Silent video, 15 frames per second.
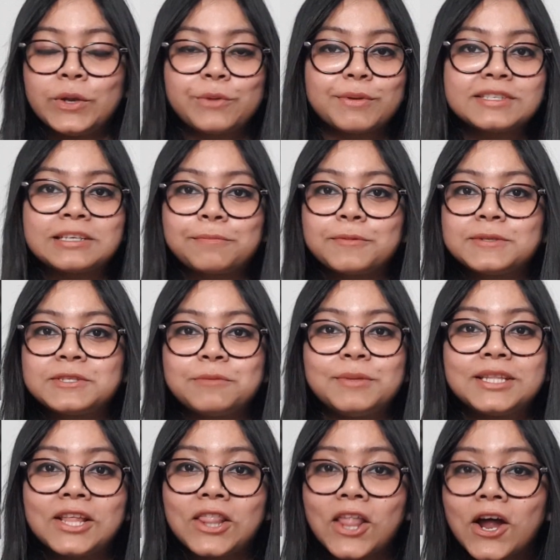It was supposed to be
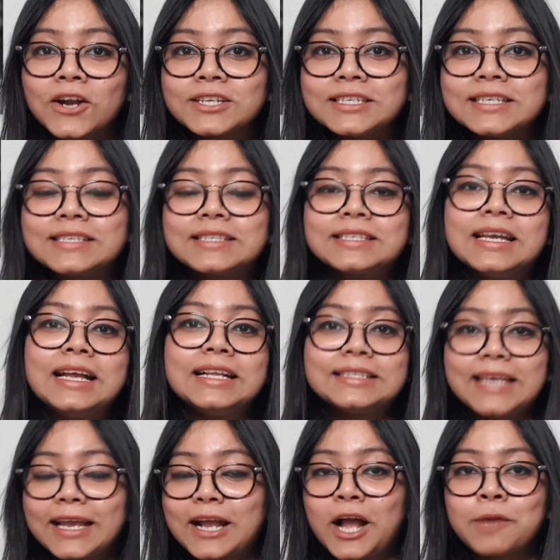the largest
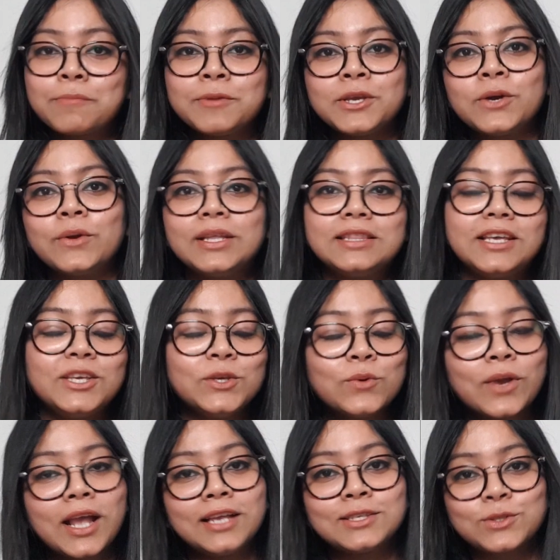tech IPO in the
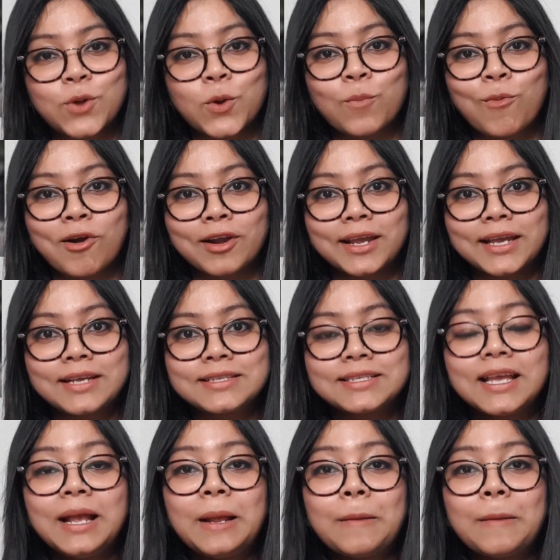UK stock market.